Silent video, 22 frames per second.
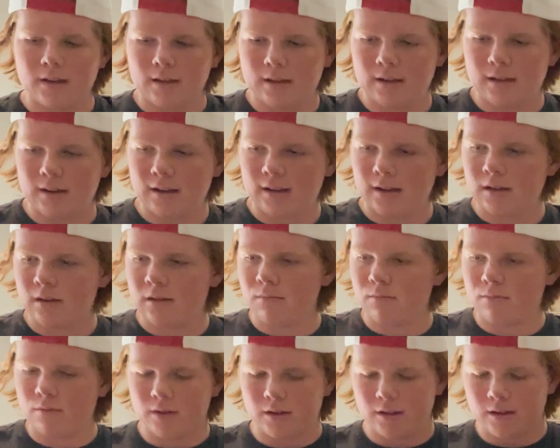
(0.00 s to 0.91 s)
And I
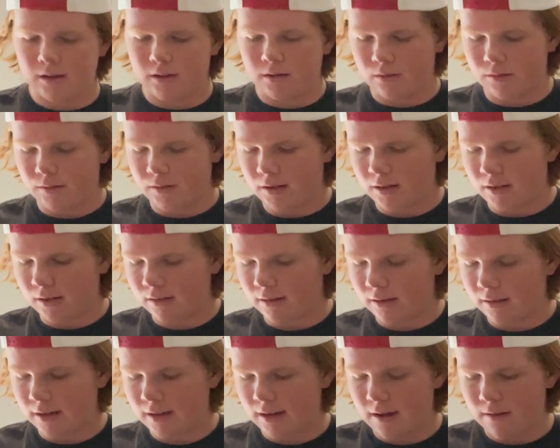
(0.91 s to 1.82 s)
really don't think
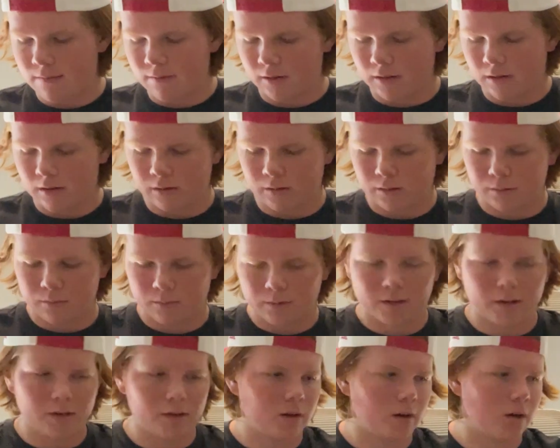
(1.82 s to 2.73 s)
like I have a longer
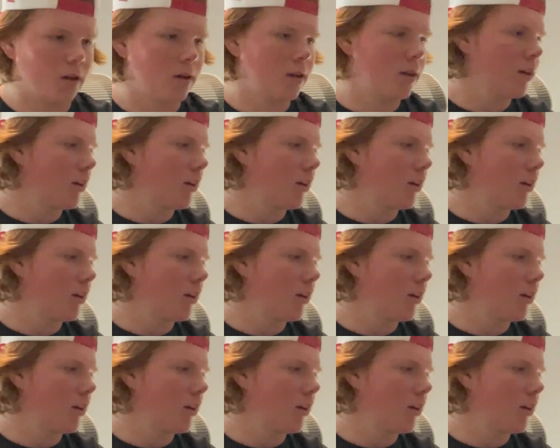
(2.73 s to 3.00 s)
one at all.